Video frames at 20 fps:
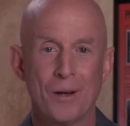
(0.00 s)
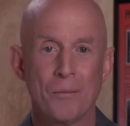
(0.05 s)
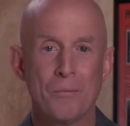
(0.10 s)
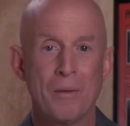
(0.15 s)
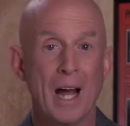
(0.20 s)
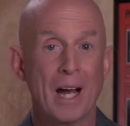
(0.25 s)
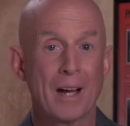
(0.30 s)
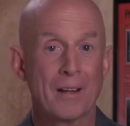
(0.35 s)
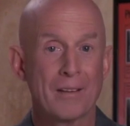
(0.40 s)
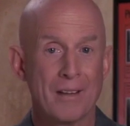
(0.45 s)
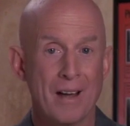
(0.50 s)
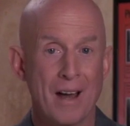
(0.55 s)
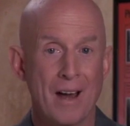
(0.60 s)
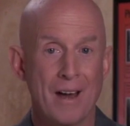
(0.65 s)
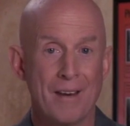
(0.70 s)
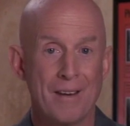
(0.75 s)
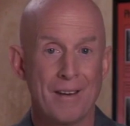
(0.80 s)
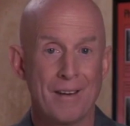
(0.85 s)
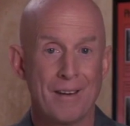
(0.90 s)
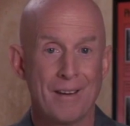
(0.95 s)
back
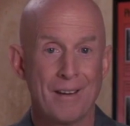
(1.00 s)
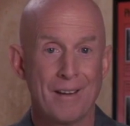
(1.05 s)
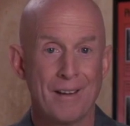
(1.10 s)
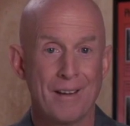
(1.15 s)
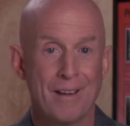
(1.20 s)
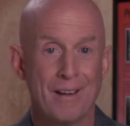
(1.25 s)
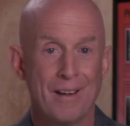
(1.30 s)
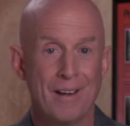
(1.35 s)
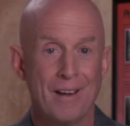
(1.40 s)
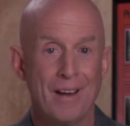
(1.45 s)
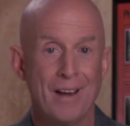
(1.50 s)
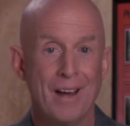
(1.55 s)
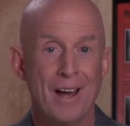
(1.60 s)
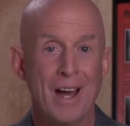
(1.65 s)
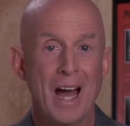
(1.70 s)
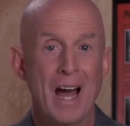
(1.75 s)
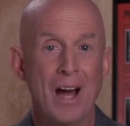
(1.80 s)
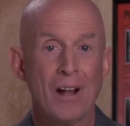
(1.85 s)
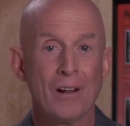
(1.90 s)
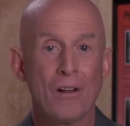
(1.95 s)
then,
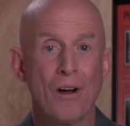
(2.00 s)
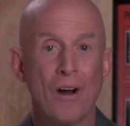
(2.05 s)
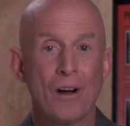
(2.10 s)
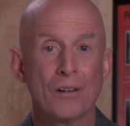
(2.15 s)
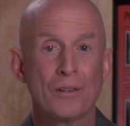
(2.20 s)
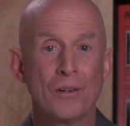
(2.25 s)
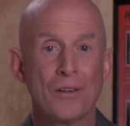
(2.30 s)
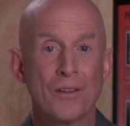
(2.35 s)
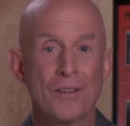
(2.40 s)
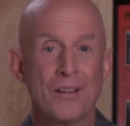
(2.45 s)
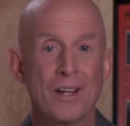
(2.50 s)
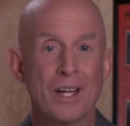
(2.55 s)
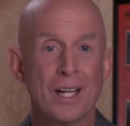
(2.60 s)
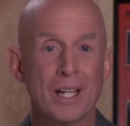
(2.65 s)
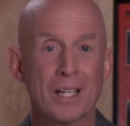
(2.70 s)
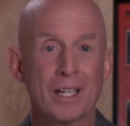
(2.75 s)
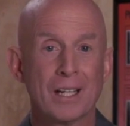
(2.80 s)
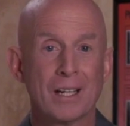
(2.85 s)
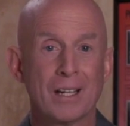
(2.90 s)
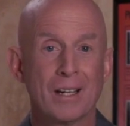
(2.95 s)
how long do you
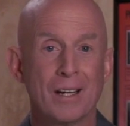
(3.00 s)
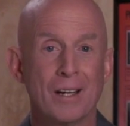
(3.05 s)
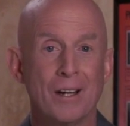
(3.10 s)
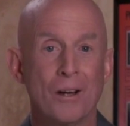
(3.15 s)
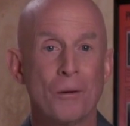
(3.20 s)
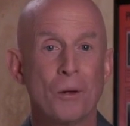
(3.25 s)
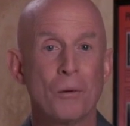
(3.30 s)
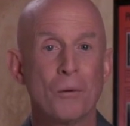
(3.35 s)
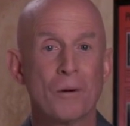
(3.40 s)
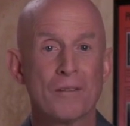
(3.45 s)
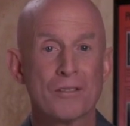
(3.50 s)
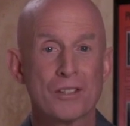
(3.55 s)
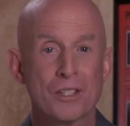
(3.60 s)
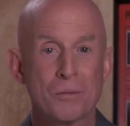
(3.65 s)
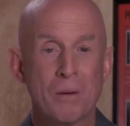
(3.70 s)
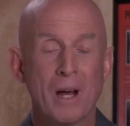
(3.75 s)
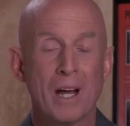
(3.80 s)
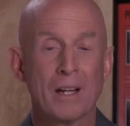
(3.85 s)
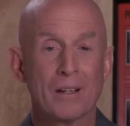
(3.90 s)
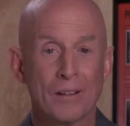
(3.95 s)
think we would have
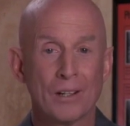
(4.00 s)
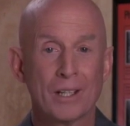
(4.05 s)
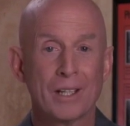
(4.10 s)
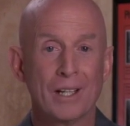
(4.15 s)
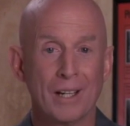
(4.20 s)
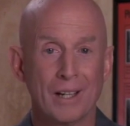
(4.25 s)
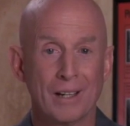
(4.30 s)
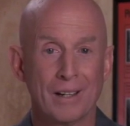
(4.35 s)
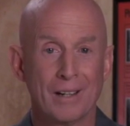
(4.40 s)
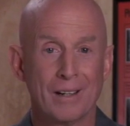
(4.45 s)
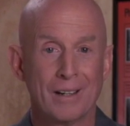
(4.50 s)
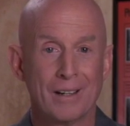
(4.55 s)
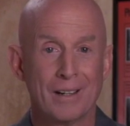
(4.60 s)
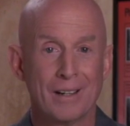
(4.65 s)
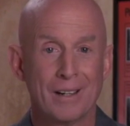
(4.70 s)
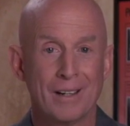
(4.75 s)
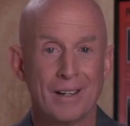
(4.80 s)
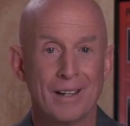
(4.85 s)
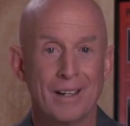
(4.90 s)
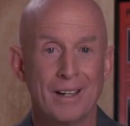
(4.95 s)
spent looking?
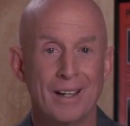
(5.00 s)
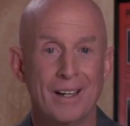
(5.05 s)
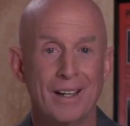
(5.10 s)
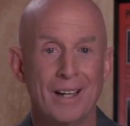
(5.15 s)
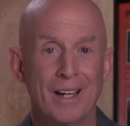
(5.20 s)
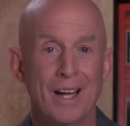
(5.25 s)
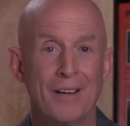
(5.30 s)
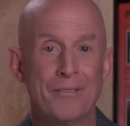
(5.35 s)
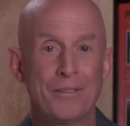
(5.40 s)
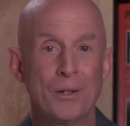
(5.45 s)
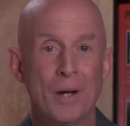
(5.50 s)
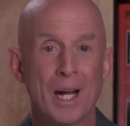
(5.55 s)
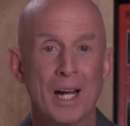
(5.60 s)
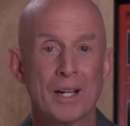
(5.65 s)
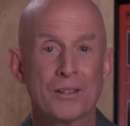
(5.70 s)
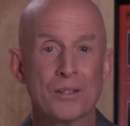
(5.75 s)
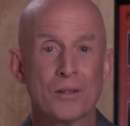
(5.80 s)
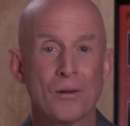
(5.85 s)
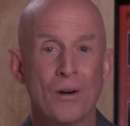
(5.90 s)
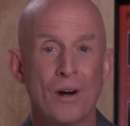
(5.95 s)
If you
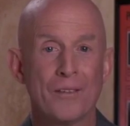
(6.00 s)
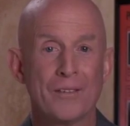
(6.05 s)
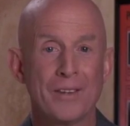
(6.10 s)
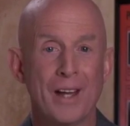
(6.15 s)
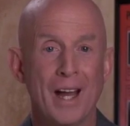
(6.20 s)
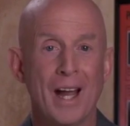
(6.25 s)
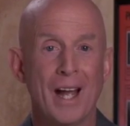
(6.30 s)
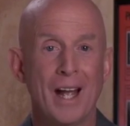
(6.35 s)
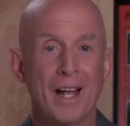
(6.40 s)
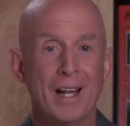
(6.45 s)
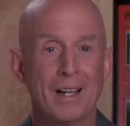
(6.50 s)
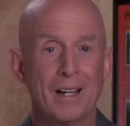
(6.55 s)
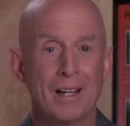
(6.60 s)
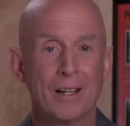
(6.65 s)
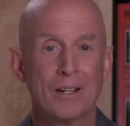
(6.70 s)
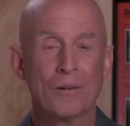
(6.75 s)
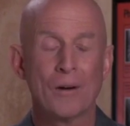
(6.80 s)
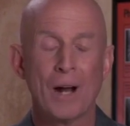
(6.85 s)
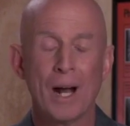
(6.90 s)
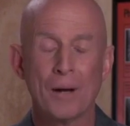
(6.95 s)
answered all day,
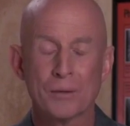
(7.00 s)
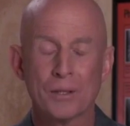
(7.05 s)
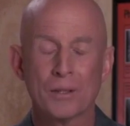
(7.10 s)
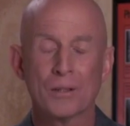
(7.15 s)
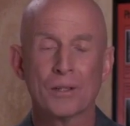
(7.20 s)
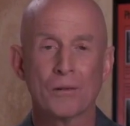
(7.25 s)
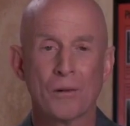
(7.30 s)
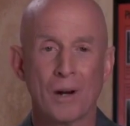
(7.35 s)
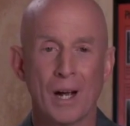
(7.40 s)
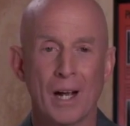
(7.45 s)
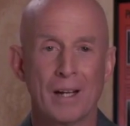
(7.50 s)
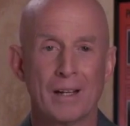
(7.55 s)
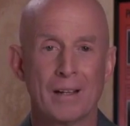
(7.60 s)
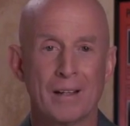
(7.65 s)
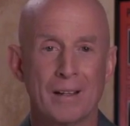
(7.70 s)
you're absolutely right.